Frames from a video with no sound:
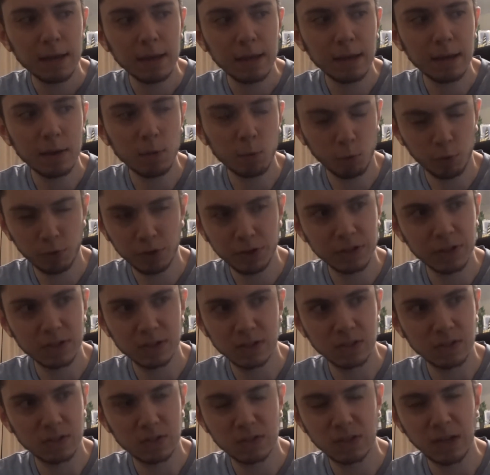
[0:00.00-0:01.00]
it really
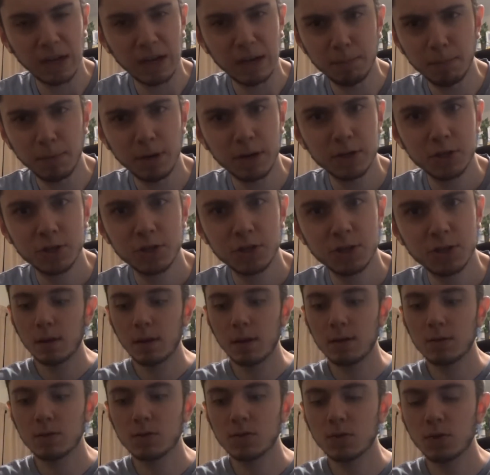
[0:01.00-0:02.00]
doesn't say much.
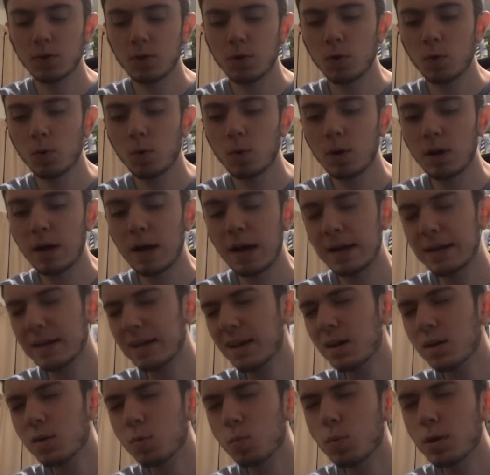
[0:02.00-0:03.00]
And so I
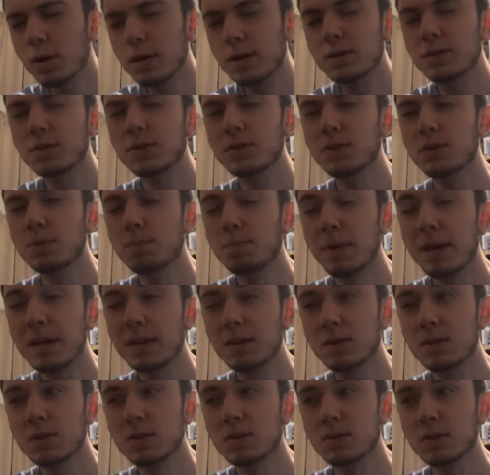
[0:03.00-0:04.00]
kind of wanted to
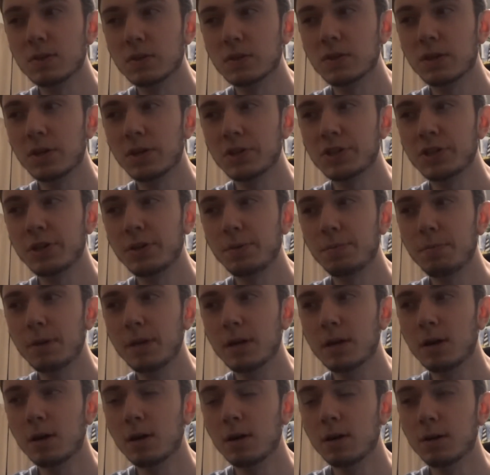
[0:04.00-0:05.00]
make this discussion
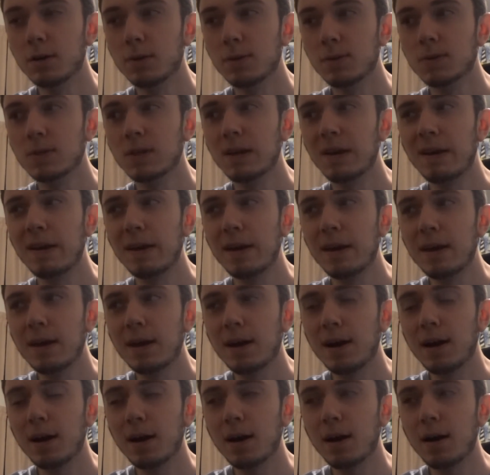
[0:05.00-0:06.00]
because
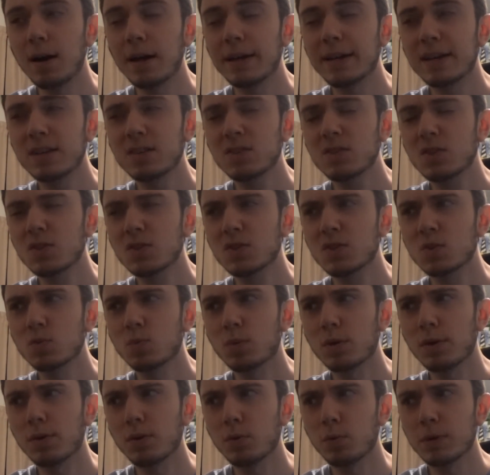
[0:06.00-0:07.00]
I guess this is
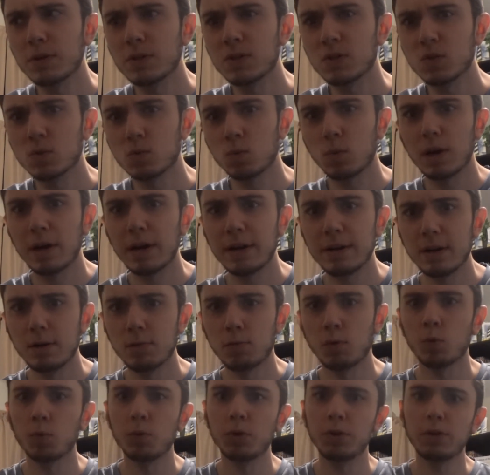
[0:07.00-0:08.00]
one of the reasons why I
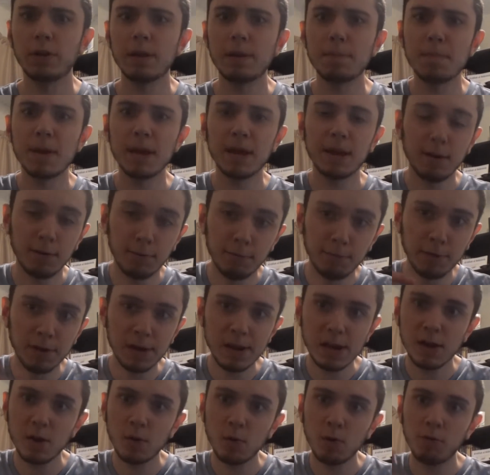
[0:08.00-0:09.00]
never really made a
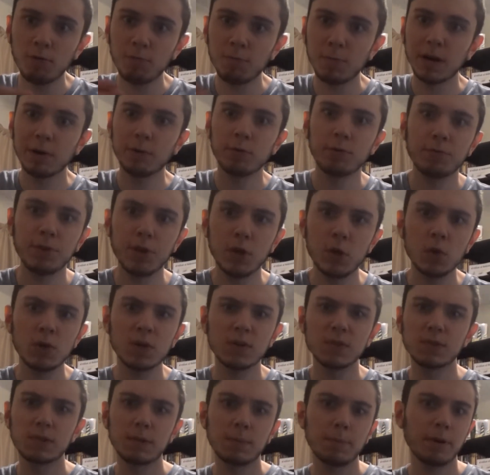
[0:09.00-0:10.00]
video of my review,
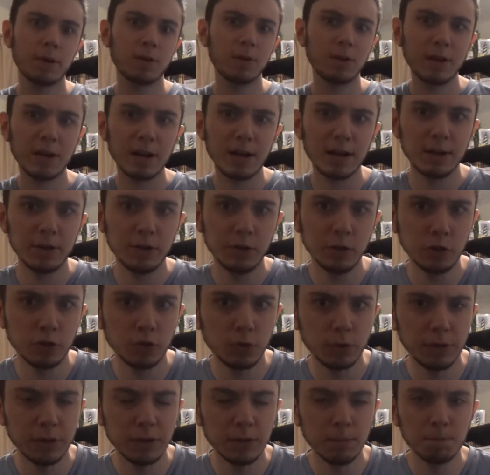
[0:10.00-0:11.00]
because typically I
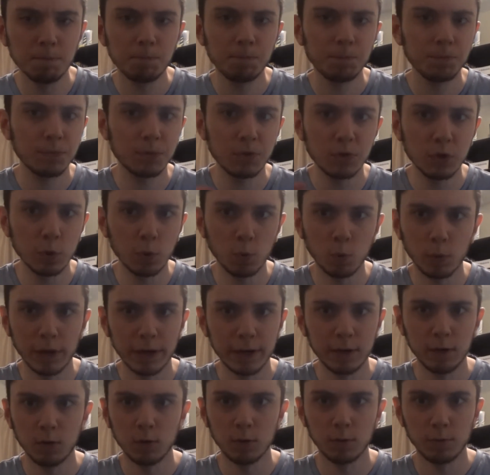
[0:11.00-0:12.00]
usually do
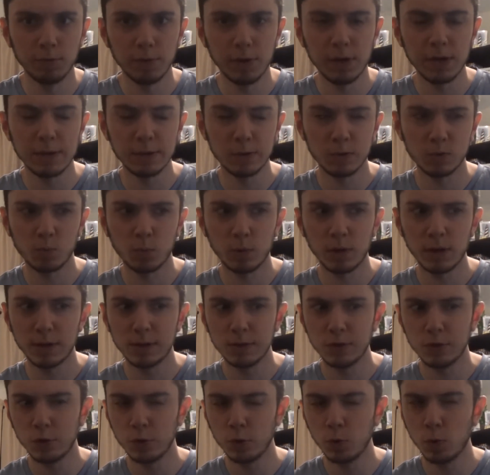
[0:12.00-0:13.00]
regular videos when I
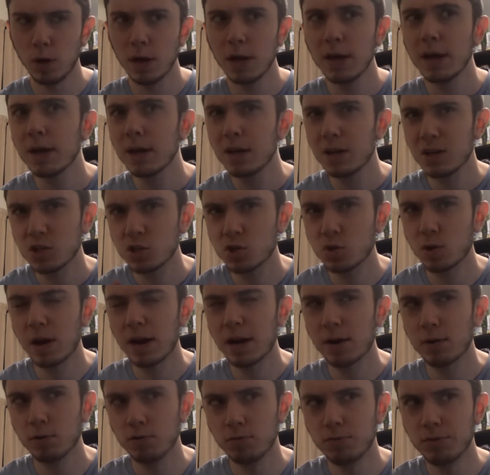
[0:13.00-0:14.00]
do
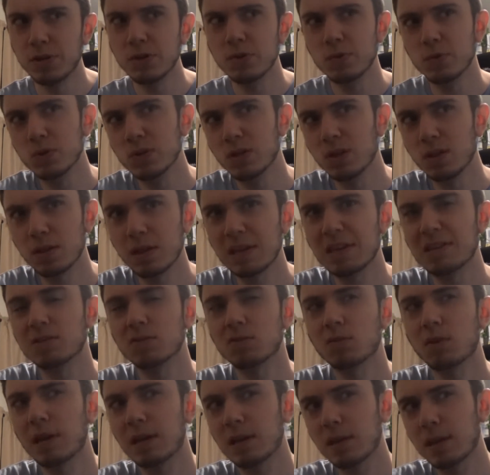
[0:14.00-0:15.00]
track reviews and
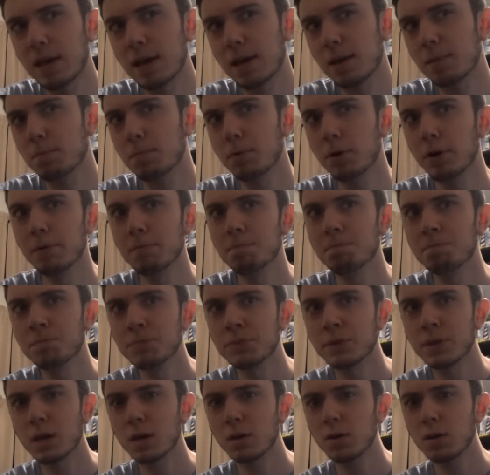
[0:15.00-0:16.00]
things like that. But
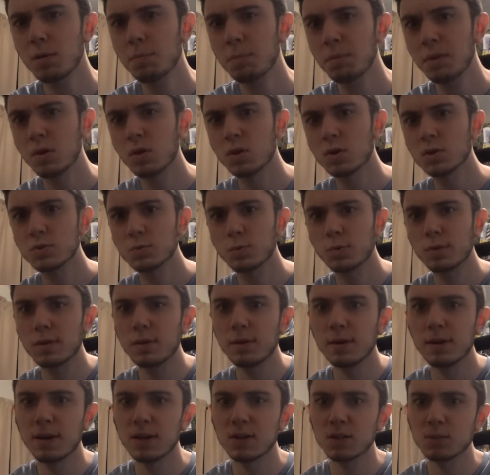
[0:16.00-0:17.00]
I'm going to be honest with
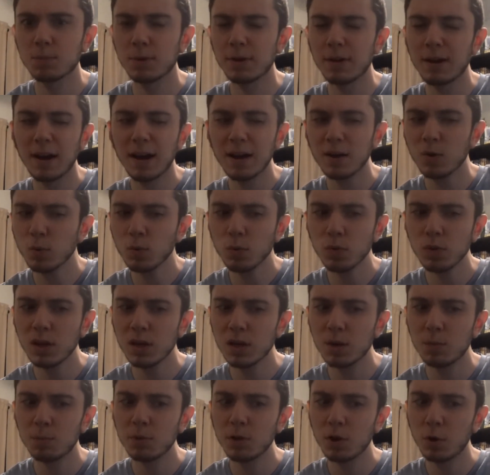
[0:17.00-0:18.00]
you guys, but I don't
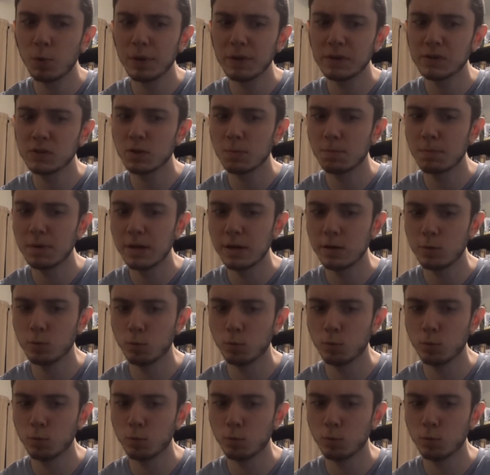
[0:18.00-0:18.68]
think I'm going to be